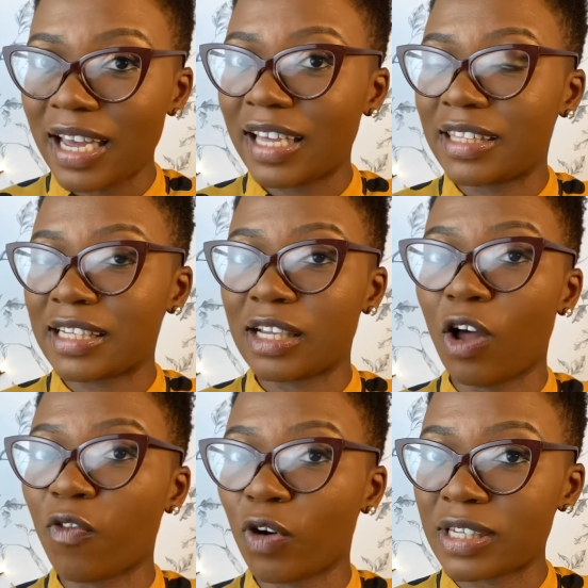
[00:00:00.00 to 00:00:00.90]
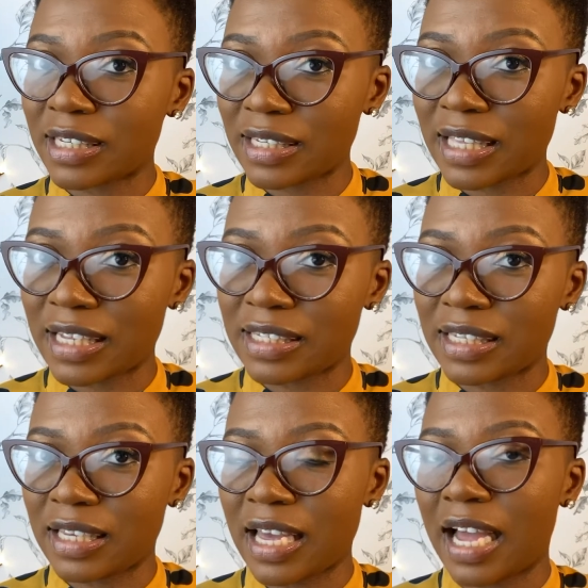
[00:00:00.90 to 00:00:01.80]
It takes a lot of
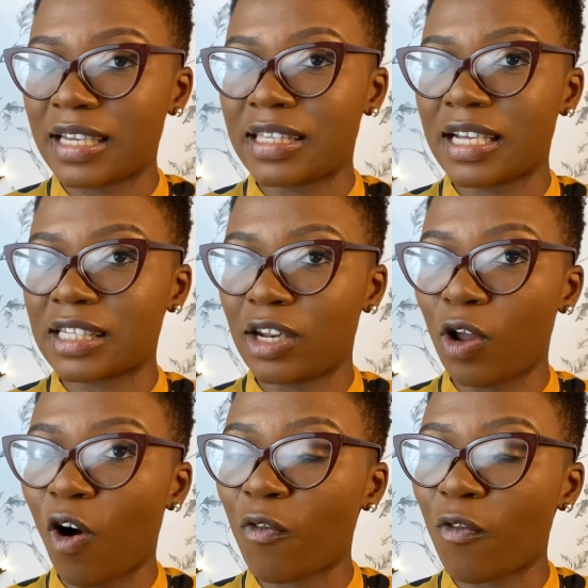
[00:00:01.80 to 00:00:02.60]
consistency and it takes a lot